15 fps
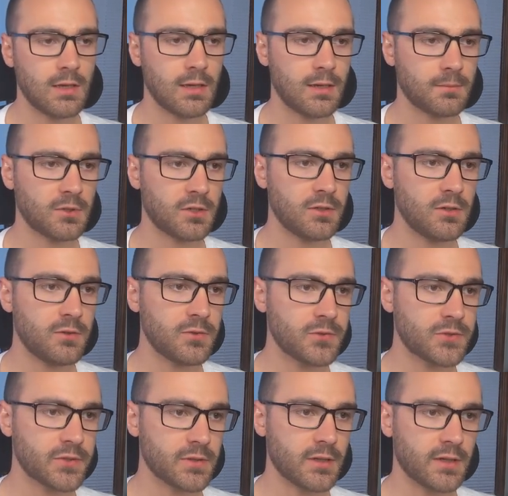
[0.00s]
And I'm going to
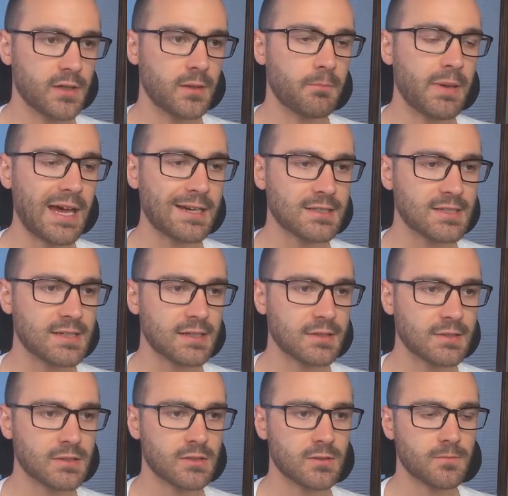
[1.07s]
use
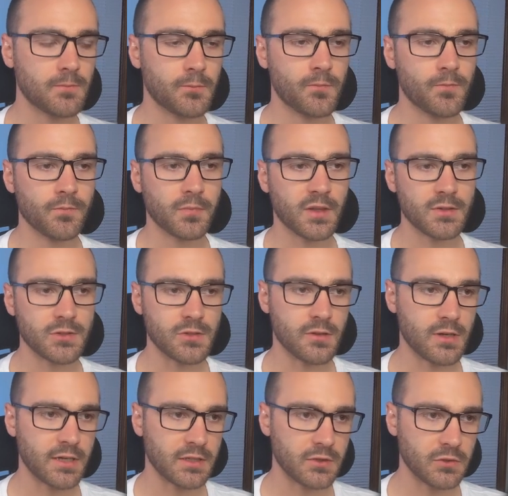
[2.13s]
backticks so
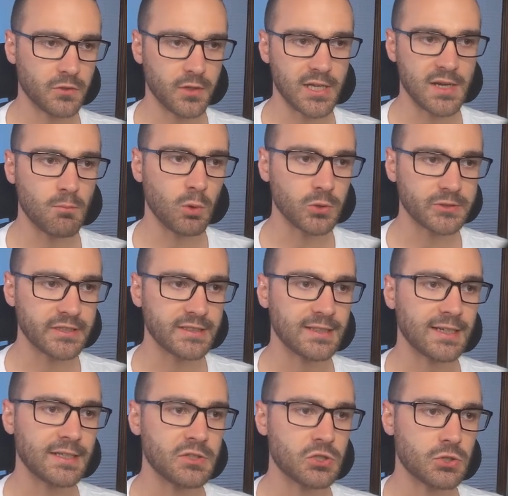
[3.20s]
that I can create a
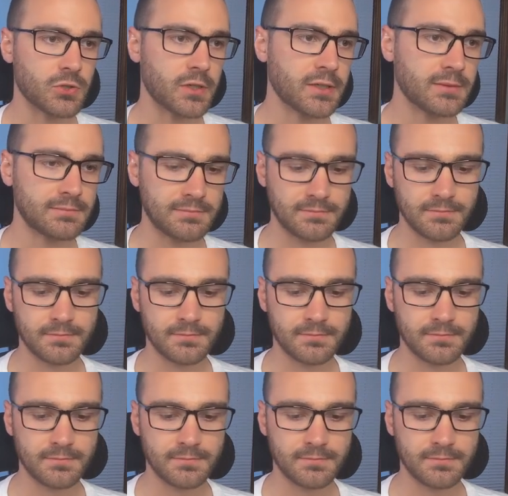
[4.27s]
multi-line string.